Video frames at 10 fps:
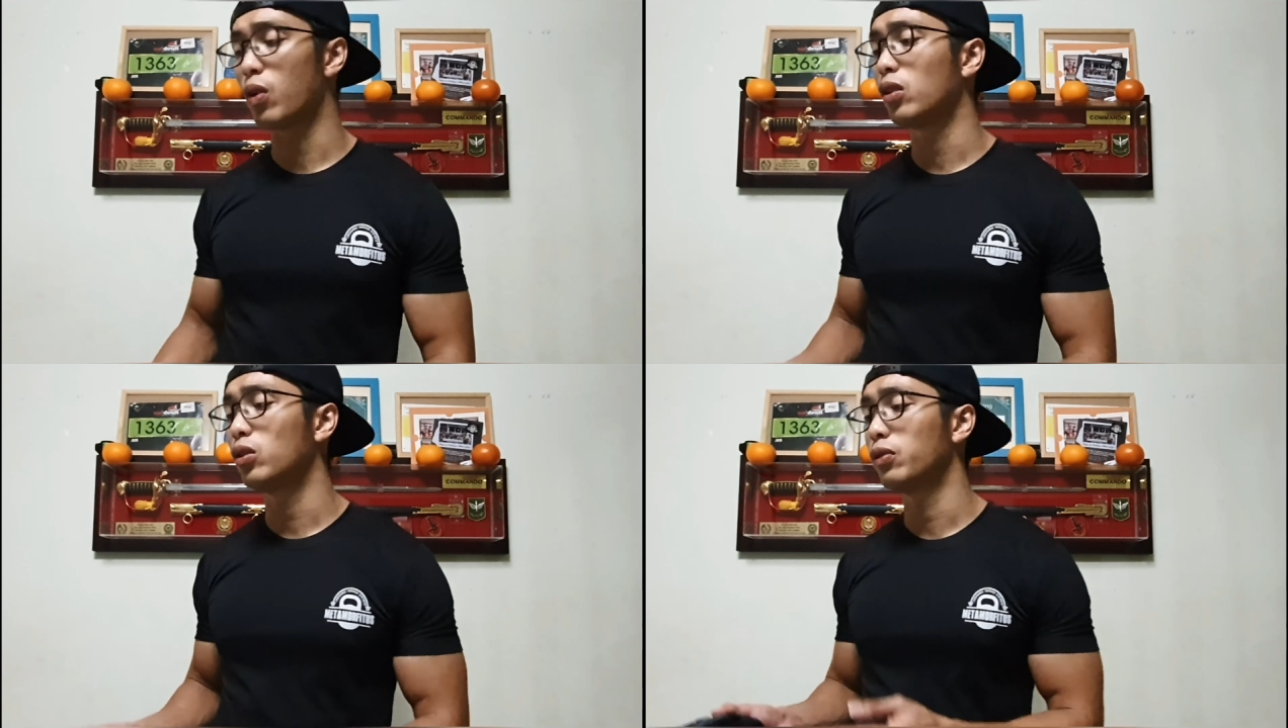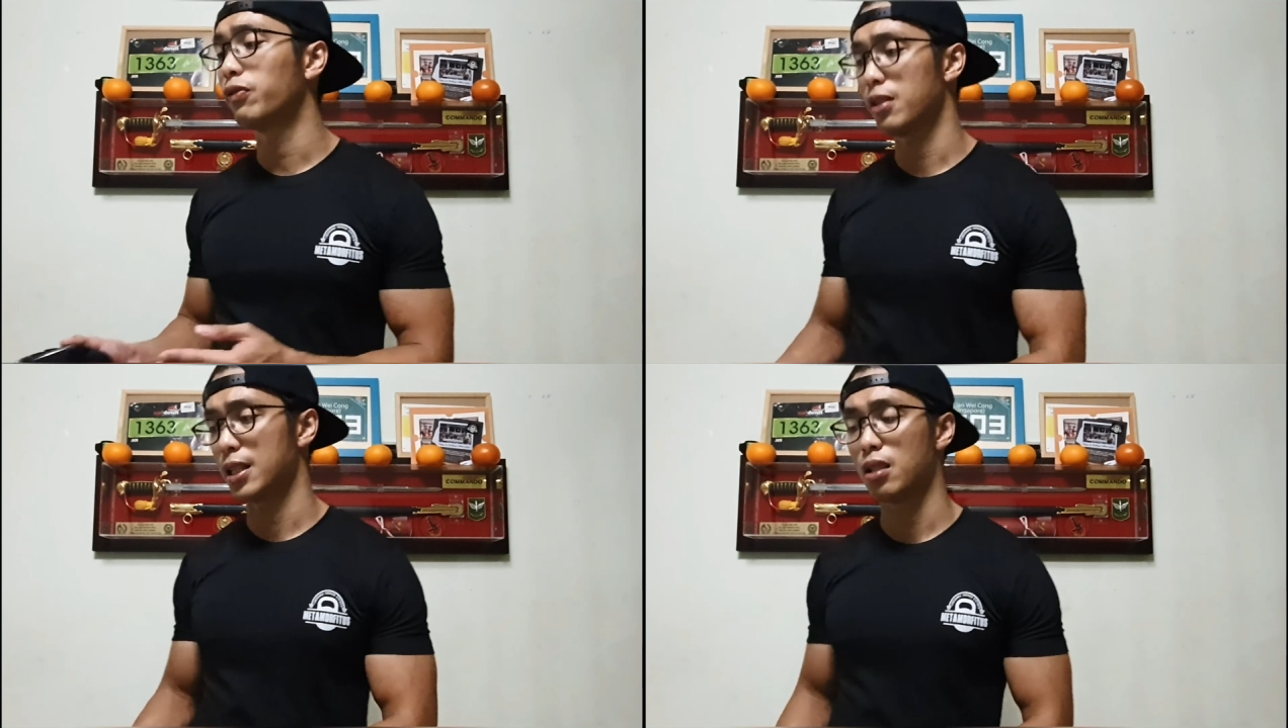We're going to do
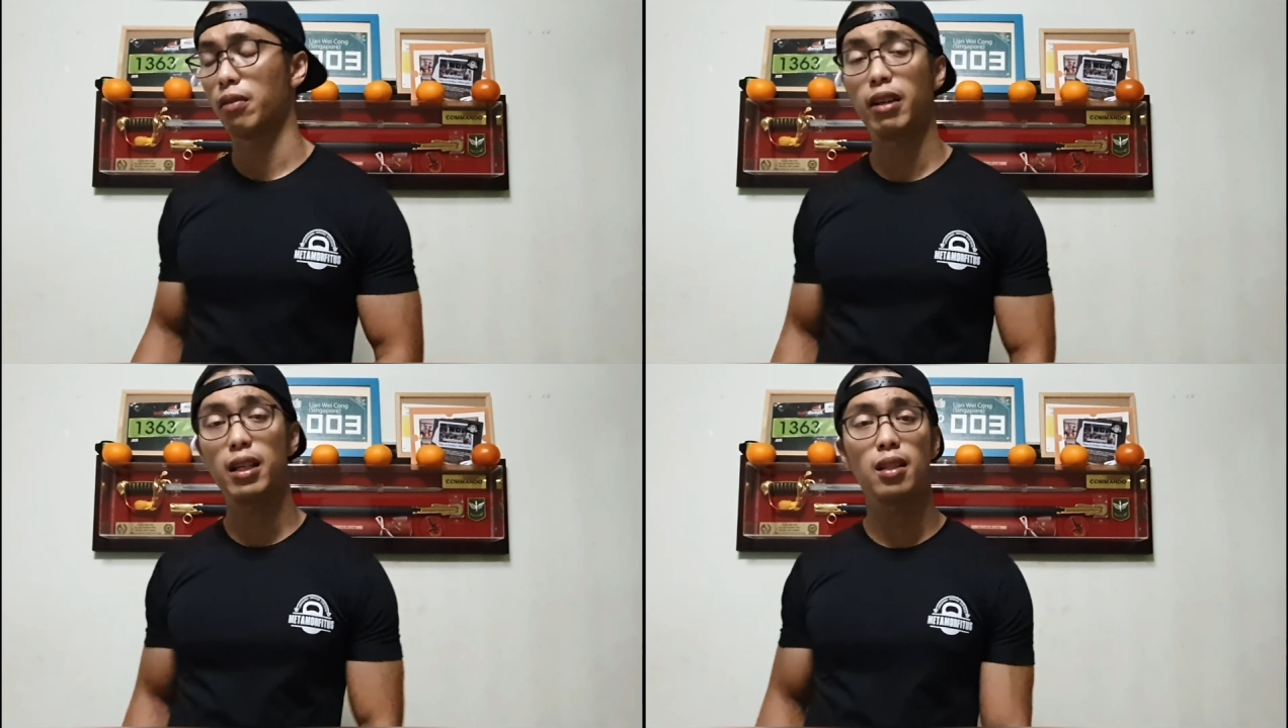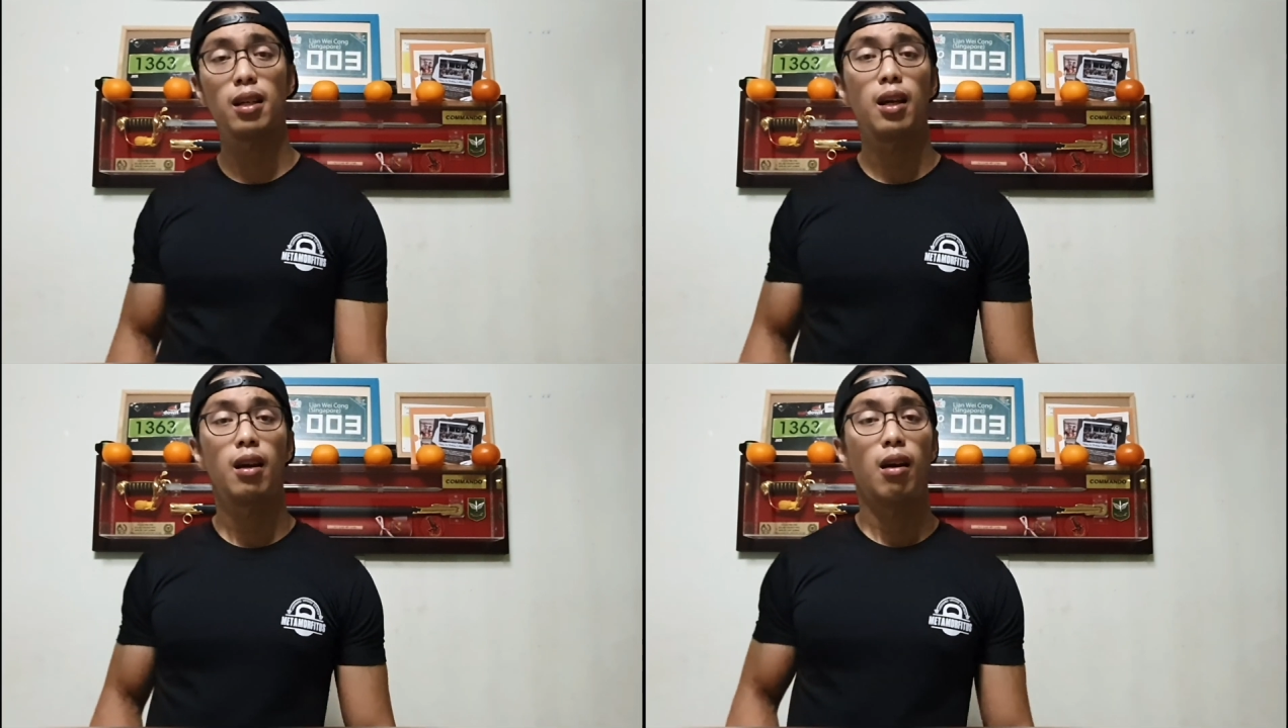4 sets of this,
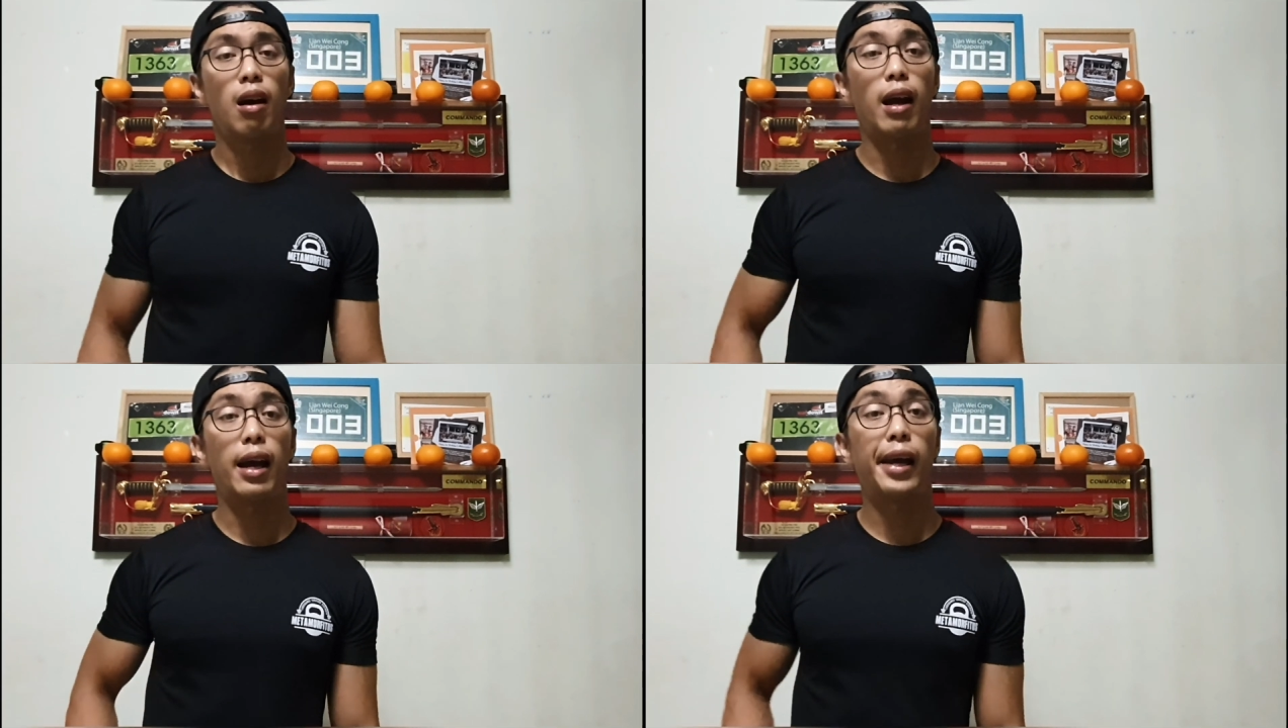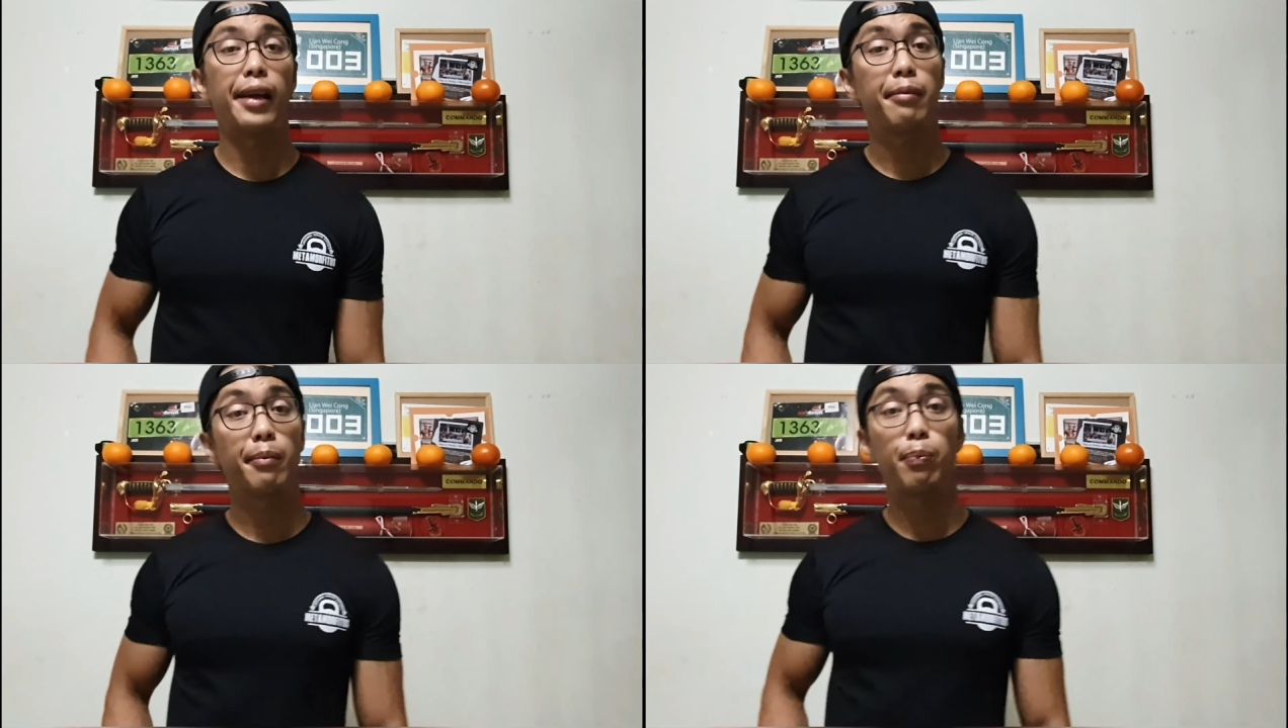
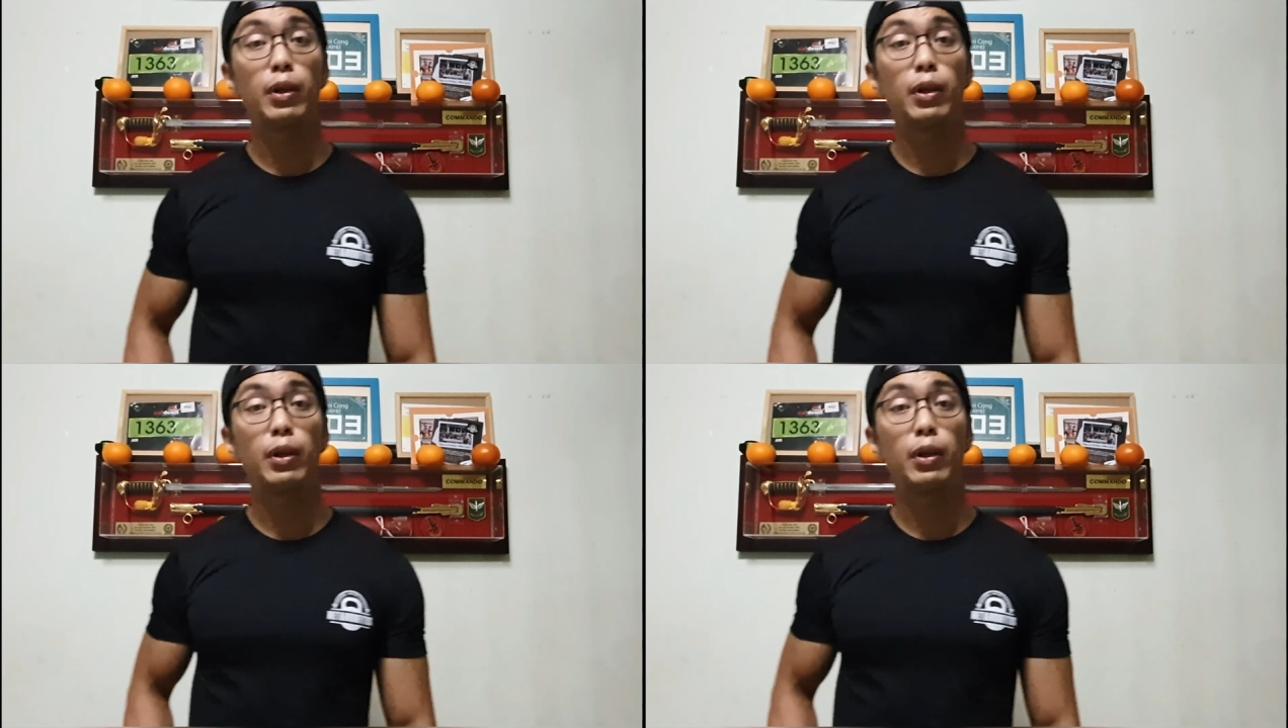and